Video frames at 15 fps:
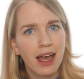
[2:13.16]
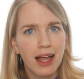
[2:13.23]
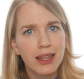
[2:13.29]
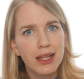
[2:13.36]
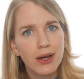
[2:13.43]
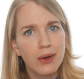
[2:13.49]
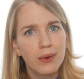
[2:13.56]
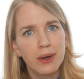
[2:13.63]

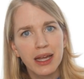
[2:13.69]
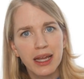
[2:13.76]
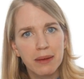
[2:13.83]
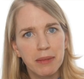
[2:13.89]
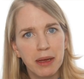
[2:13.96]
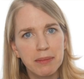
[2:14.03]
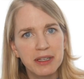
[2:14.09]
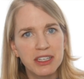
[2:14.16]
Hello,
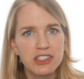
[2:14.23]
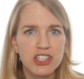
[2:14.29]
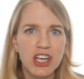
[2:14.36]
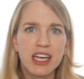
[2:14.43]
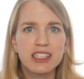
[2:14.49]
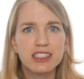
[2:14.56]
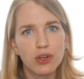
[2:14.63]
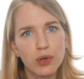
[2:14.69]
in my
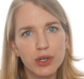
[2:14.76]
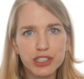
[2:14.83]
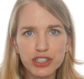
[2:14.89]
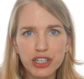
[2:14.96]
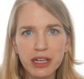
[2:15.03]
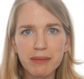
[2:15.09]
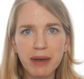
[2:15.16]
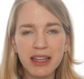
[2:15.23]
PJs or
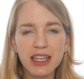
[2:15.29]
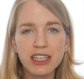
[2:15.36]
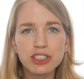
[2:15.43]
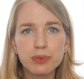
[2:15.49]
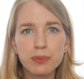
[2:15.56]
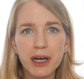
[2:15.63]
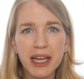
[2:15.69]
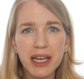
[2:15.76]
during my
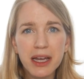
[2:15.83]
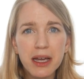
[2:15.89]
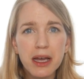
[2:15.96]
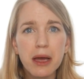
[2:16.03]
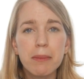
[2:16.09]
lunch break,